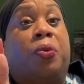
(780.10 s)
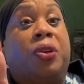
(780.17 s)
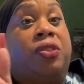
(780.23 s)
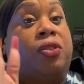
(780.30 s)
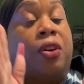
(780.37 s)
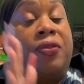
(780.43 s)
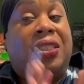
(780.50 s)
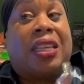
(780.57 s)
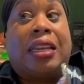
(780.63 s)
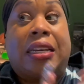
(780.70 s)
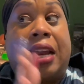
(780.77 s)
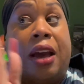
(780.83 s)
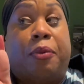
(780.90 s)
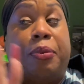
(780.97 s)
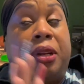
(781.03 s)
service.
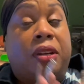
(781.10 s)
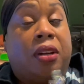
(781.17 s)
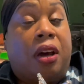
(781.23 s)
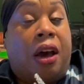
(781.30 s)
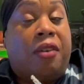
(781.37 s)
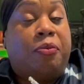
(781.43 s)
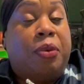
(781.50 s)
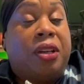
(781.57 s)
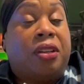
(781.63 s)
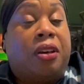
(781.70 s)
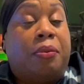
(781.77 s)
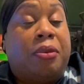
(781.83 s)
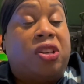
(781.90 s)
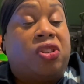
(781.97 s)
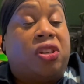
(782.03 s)
Now I've been
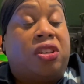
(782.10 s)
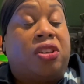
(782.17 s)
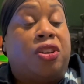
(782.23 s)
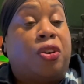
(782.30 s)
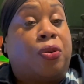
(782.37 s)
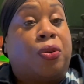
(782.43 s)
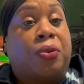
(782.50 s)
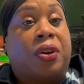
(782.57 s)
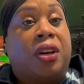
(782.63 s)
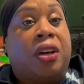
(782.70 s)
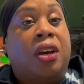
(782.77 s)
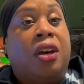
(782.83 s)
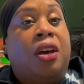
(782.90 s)
commissioned a notary